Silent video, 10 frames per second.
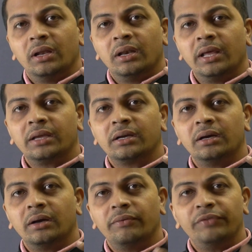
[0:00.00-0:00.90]

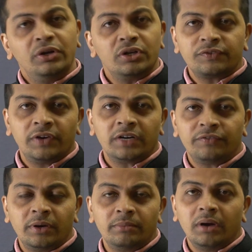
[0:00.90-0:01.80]
Windows
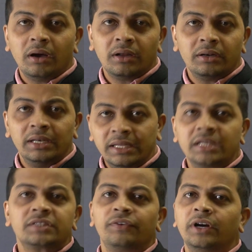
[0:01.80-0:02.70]
platform or
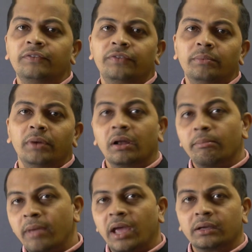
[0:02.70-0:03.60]
Linux platform or
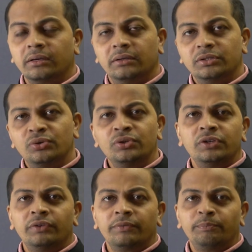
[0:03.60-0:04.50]
Mac. Choose
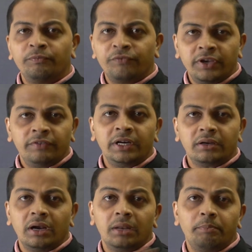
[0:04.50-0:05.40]
your
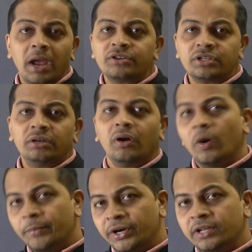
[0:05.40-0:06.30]
favorite and passion
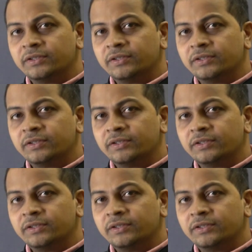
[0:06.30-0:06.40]
operating